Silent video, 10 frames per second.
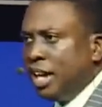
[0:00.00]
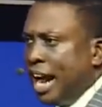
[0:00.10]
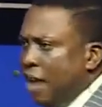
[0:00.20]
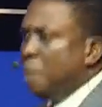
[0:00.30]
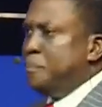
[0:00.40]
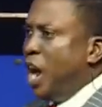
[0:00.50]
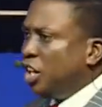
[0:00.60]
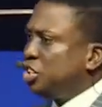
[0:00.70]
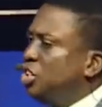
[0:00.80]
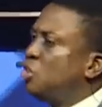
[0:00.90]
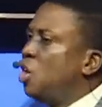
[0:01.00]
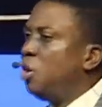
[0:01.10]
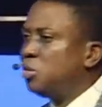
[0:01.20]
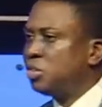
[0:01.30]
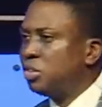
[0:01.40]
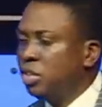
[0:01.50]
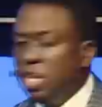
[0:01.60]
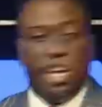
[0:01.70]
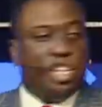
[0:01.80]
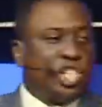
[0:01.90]
our personal growth.
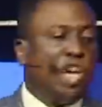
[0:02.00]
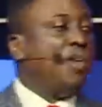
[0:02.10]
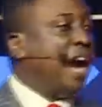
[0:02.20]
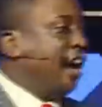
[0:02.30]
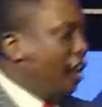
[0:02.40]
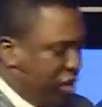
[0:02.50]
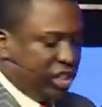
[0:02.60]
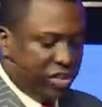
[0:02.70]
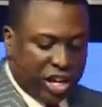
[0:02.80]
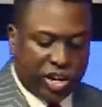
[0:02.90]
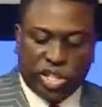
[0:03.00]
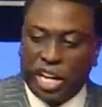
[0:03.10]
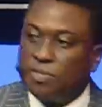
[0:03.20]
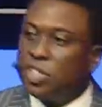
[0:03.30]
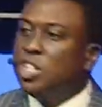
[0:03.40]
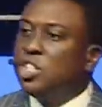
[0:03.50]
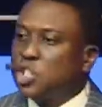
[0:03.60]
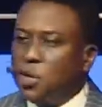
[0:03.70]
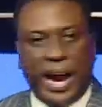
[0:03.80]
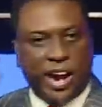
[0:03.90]
So I understand. Thank you, sir.
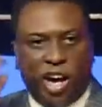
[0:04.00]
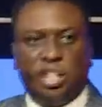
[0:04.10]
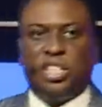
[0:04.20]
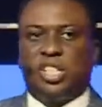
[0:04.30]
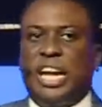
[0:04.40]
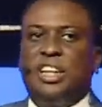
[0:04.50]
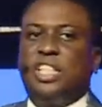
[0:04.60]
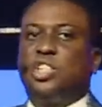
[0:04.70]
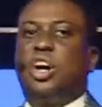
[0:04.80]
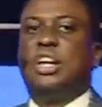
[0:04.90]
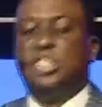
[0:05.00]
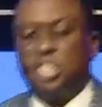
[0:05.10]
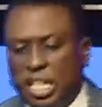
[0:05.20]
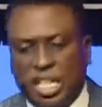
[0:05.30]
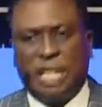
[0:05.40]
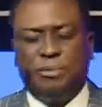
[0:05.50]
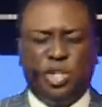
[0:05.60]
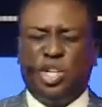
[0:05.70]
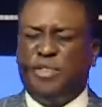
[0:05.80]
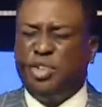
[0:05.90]
So I understand that God has said that I'm going
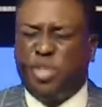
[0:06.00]
to give you